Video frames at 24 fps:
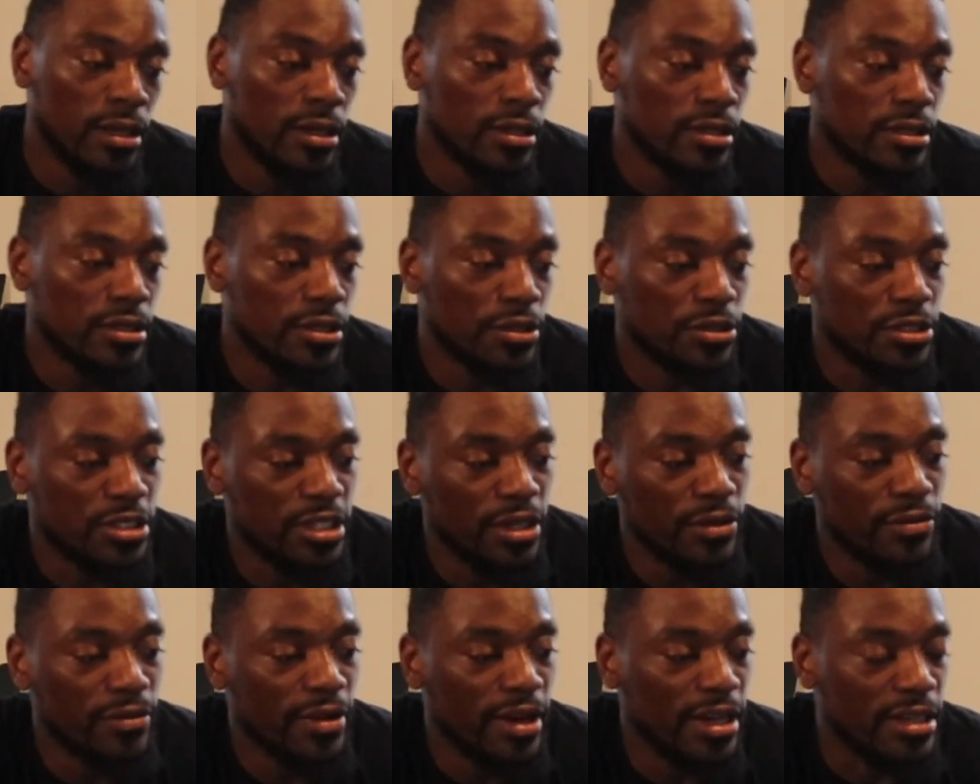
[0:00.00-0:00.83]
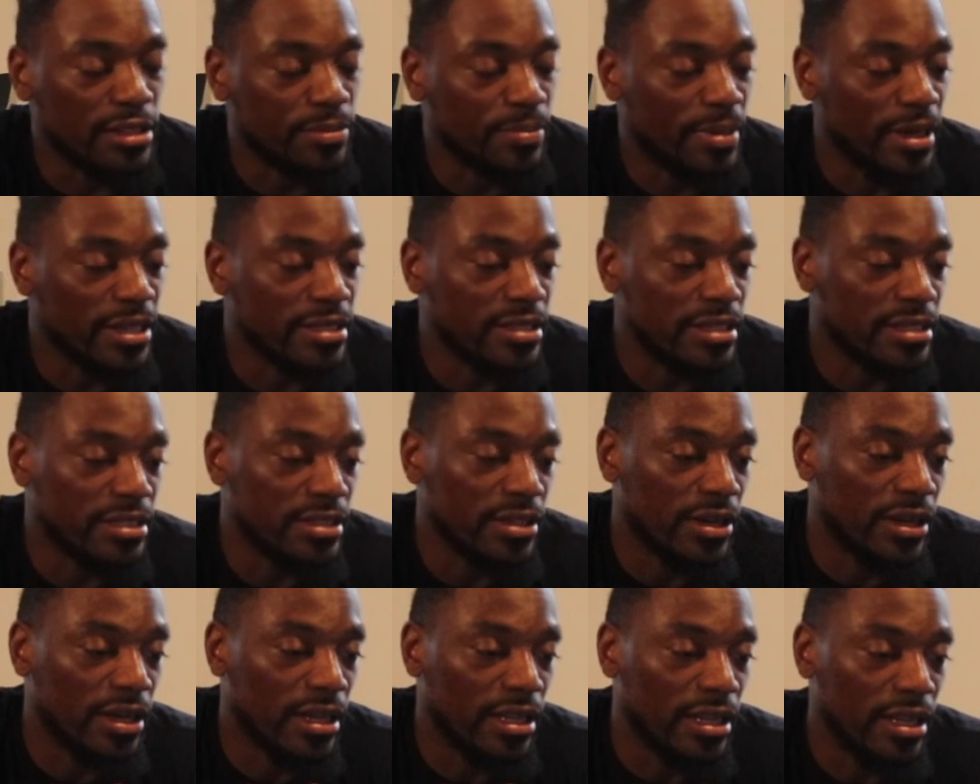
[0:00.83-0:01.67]
So she writes
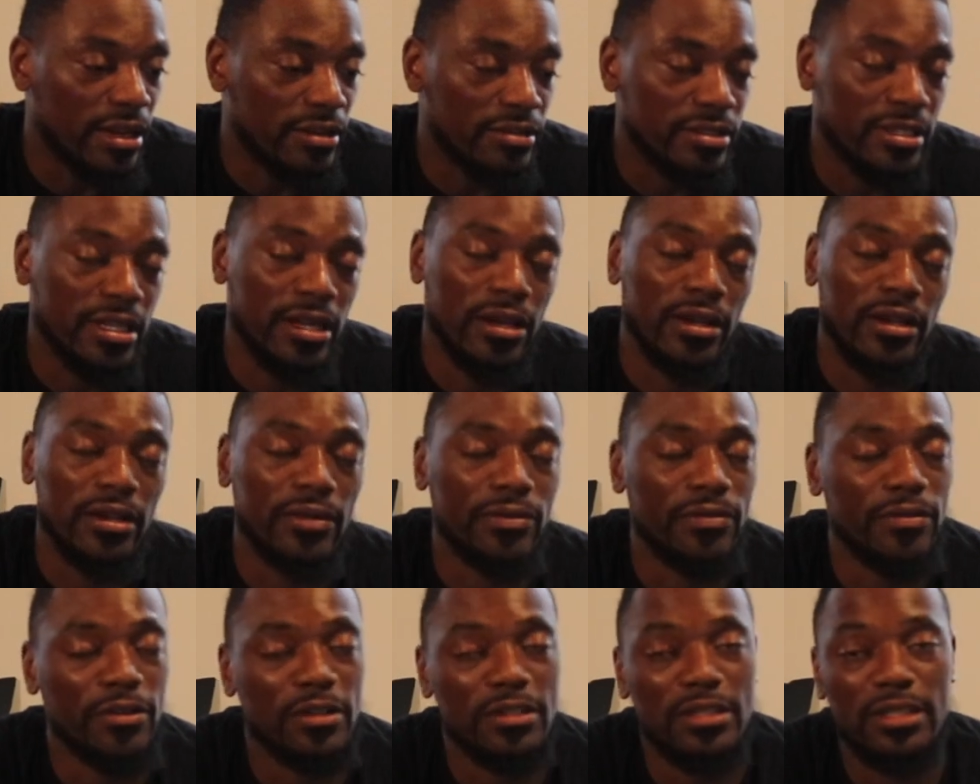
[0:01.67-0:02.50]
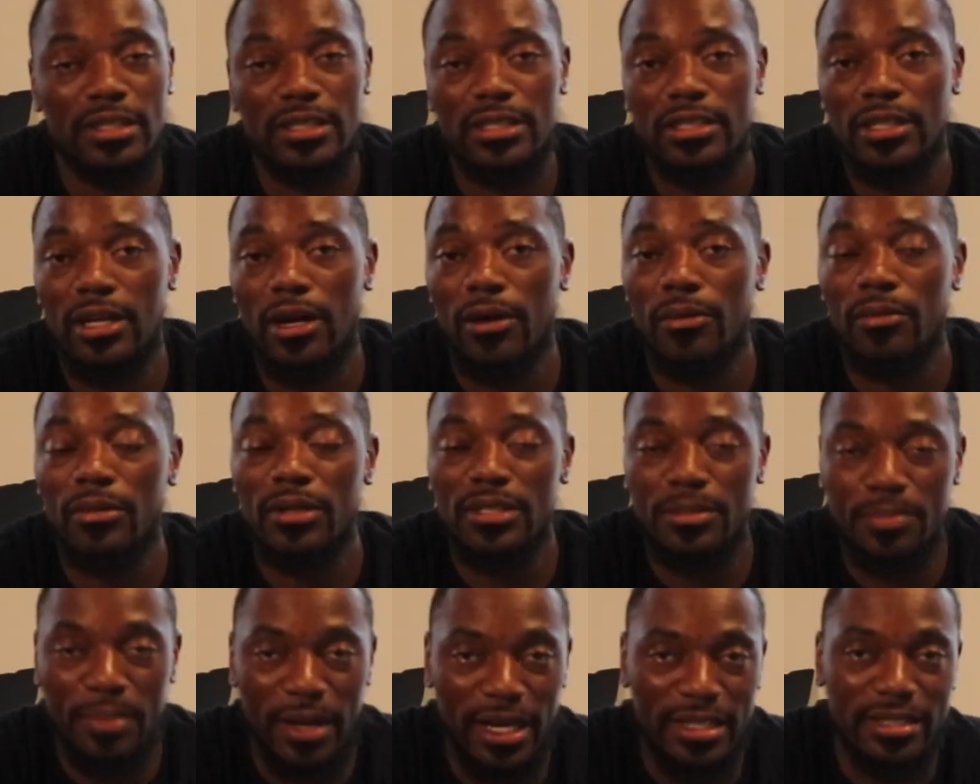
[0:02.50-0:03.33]
pescatarian lifestyle. First, let's start.
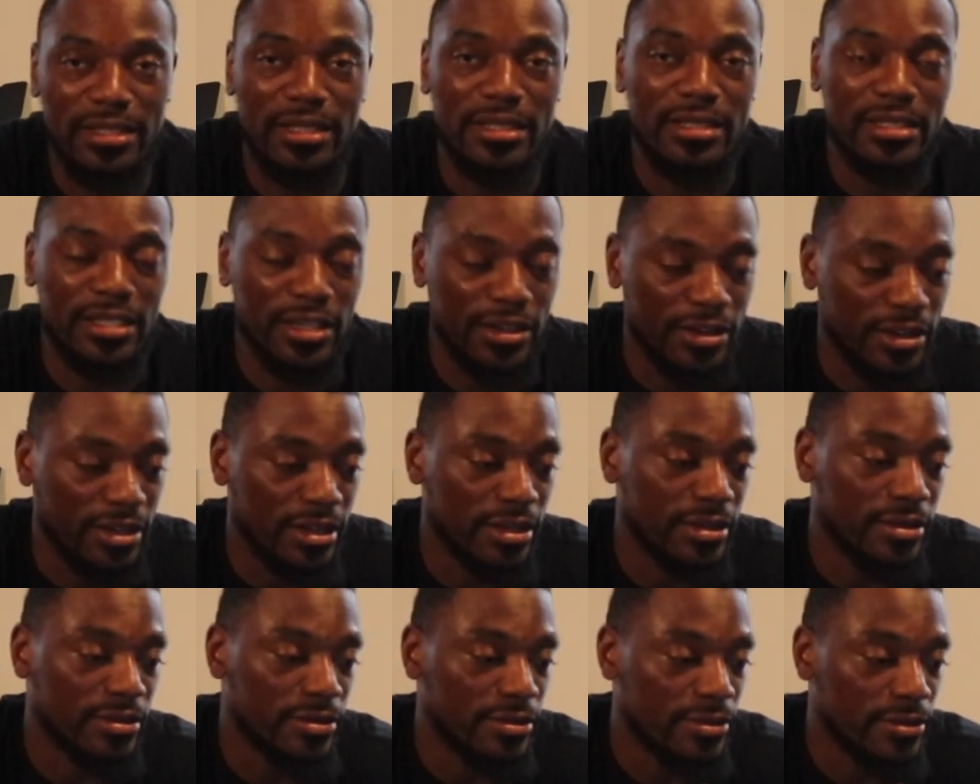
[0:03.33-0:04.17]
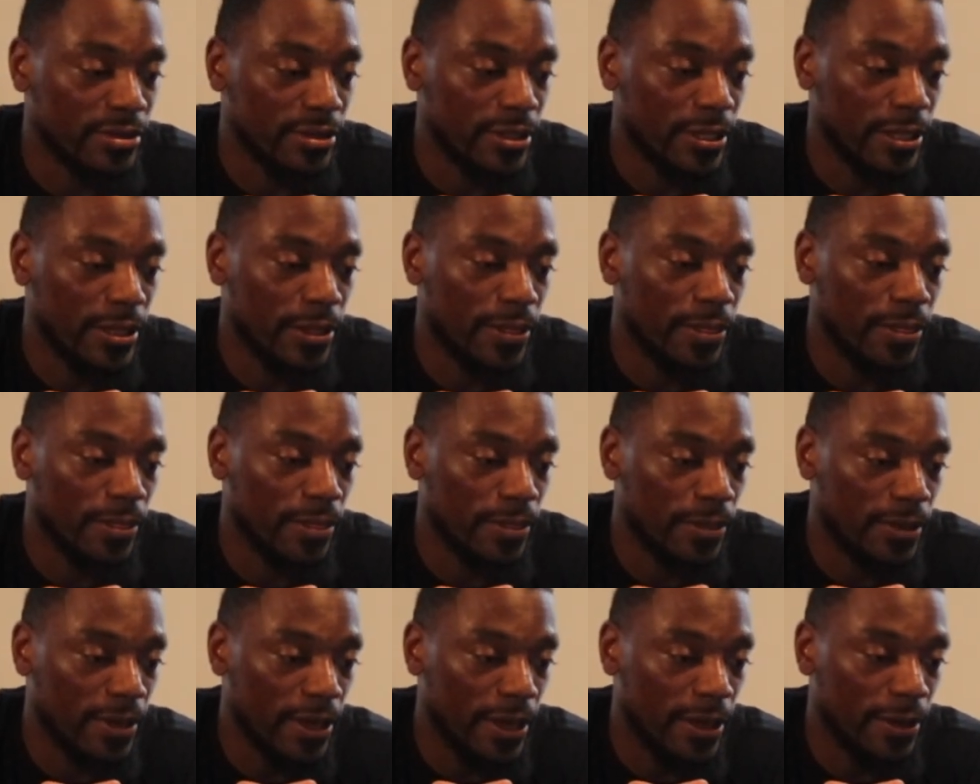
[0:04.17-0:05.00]
What's pescatarian?
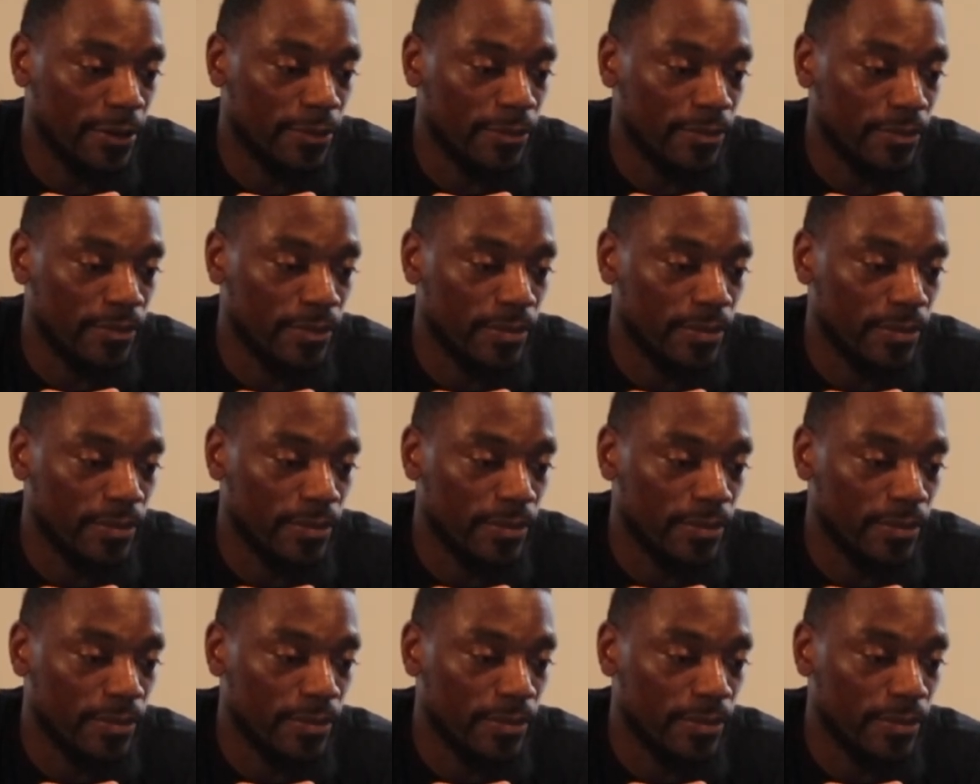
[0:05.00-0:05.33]
Okay.